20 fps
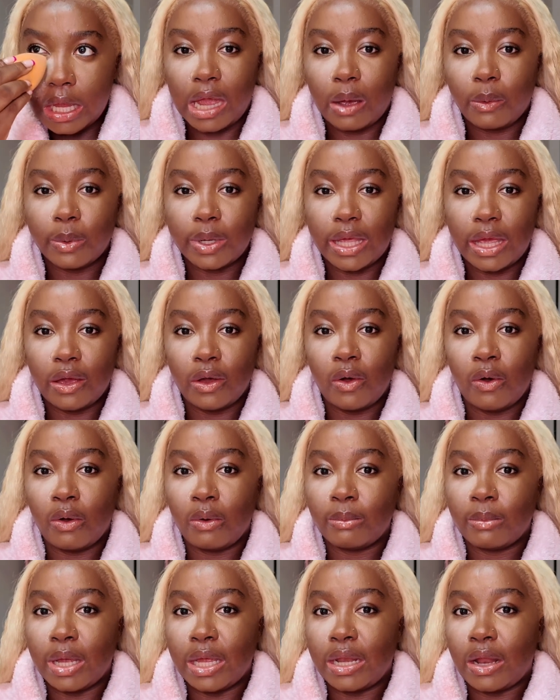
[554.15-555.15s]
I would get
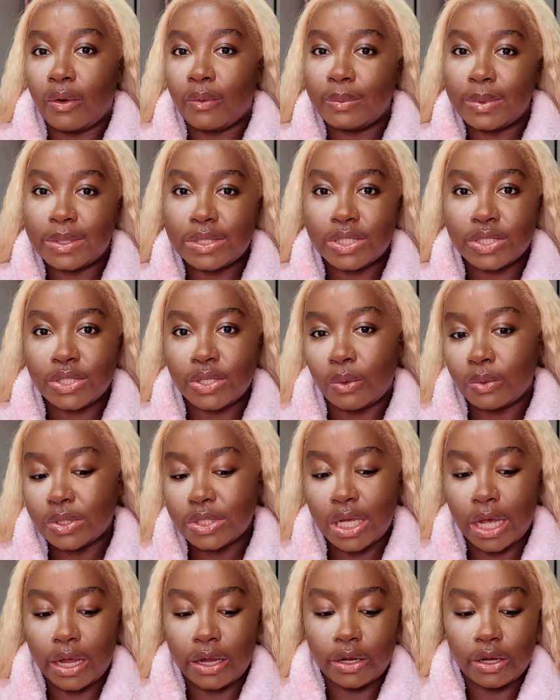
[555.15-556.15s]
home and I would be so
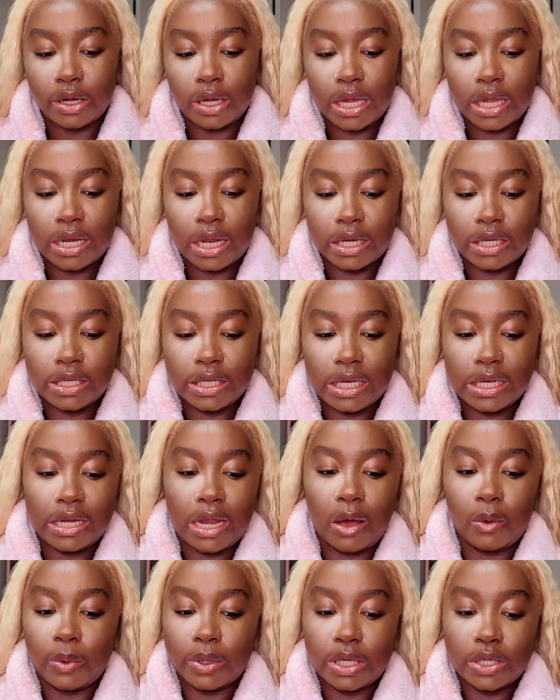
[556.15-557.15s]
tired and I did
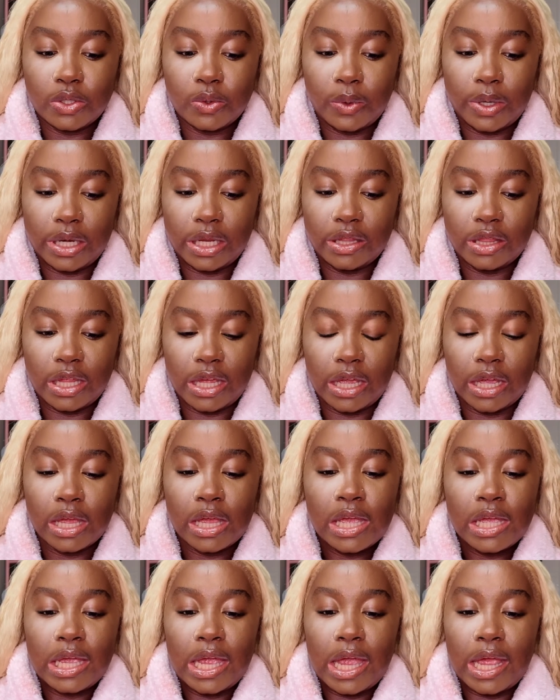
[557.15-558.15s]
not want to do anything.
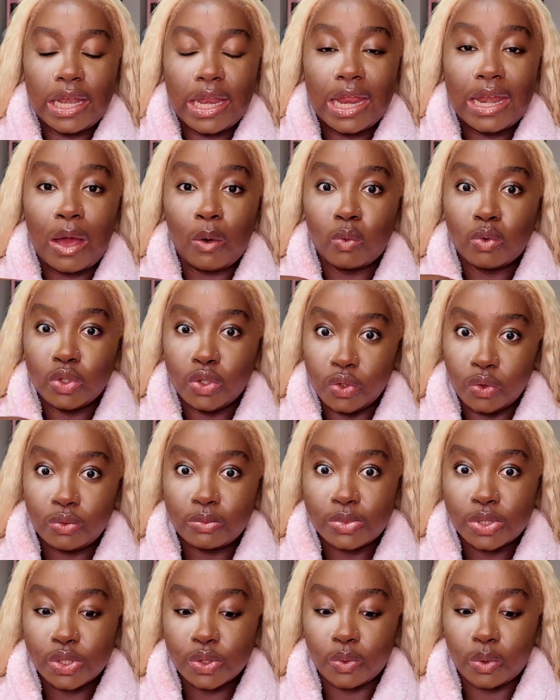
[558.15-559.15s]
And then I would
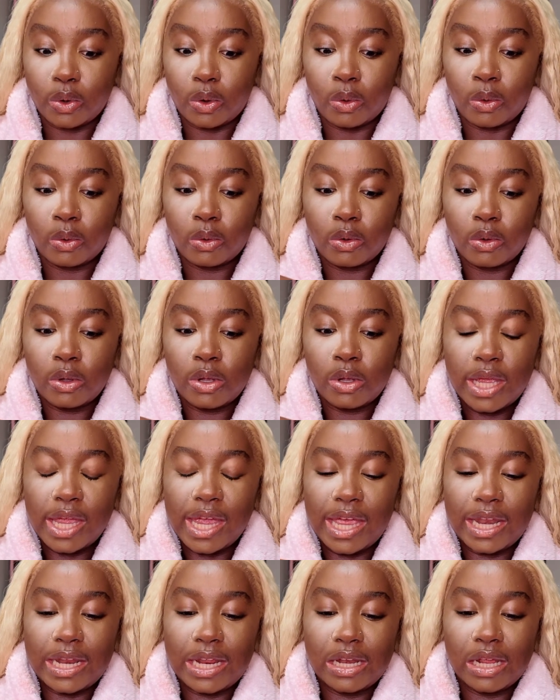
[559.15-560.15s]
doom scroll.
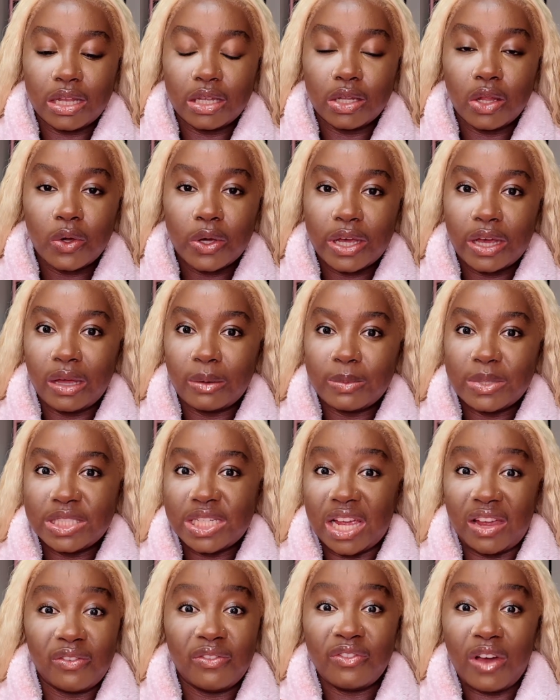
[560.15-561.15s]
And then I look up, it's
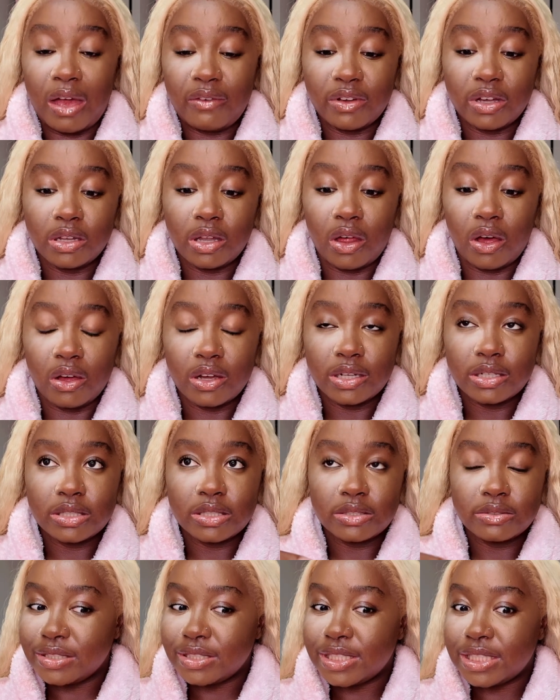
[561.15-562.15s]
like 5 o'clock,
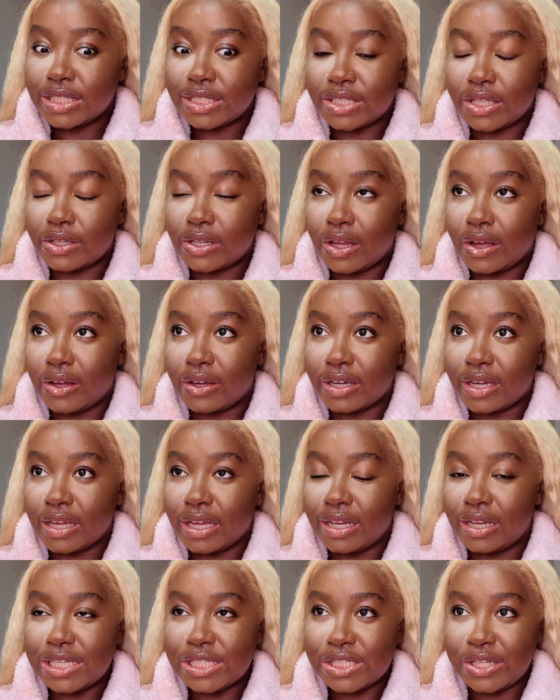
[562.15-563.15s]
6 o'clock.
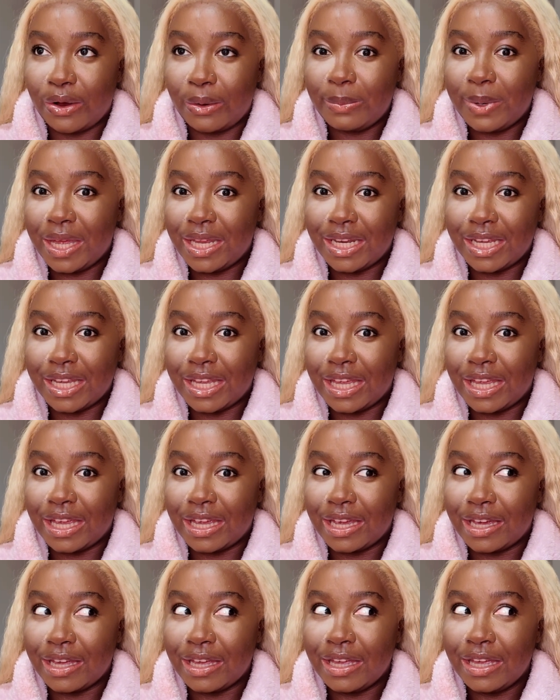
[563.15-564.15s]
And I start
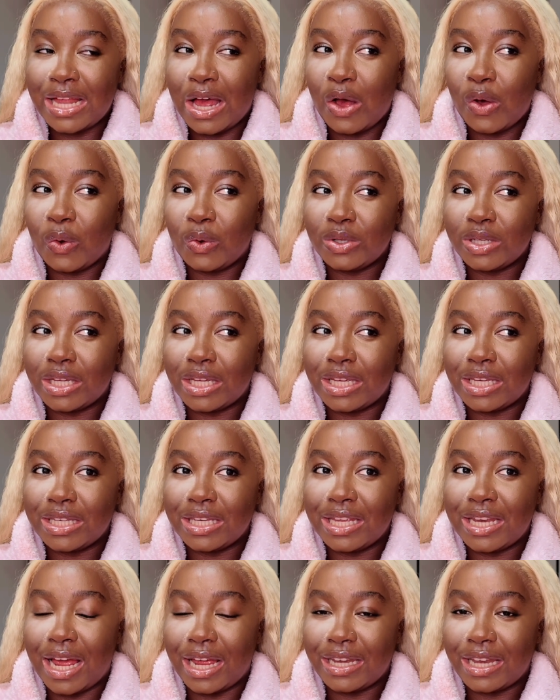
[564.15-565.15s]
panicking. Not only
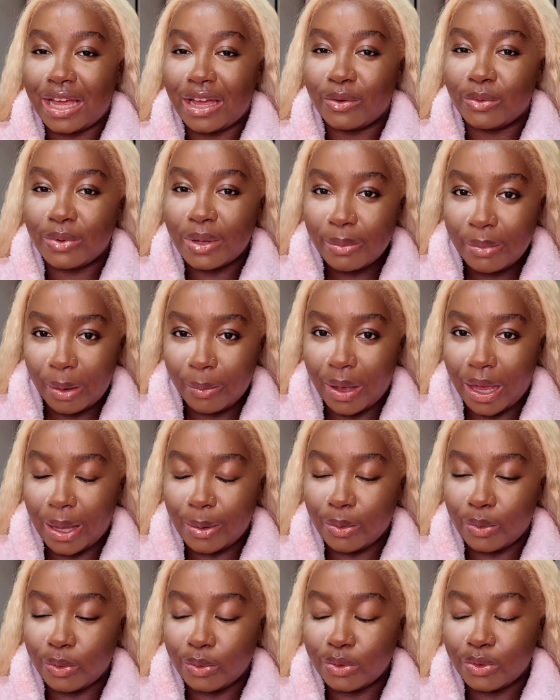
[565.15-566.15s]
did I not read my
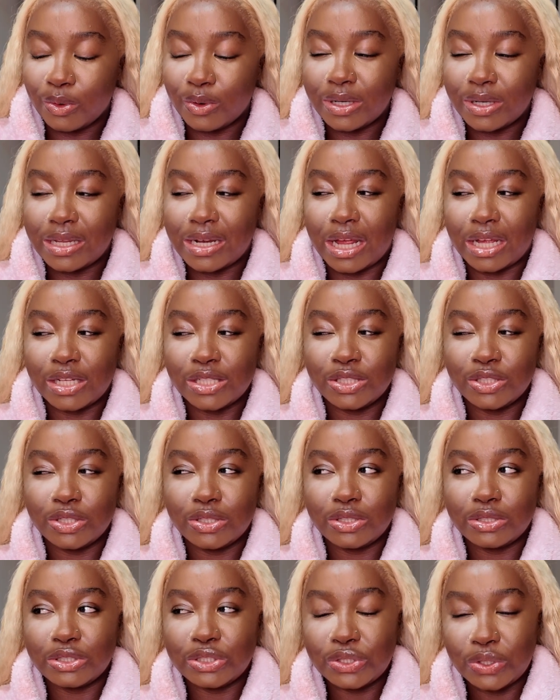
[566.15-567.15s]
Bible, nor did I
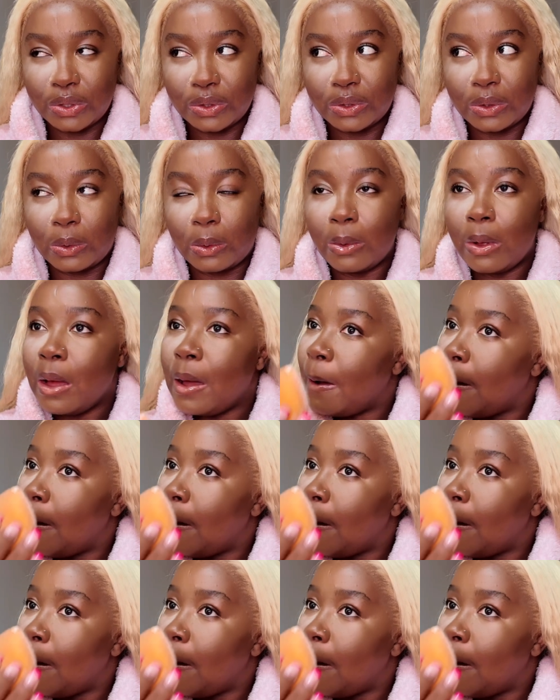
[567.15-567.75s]
journal,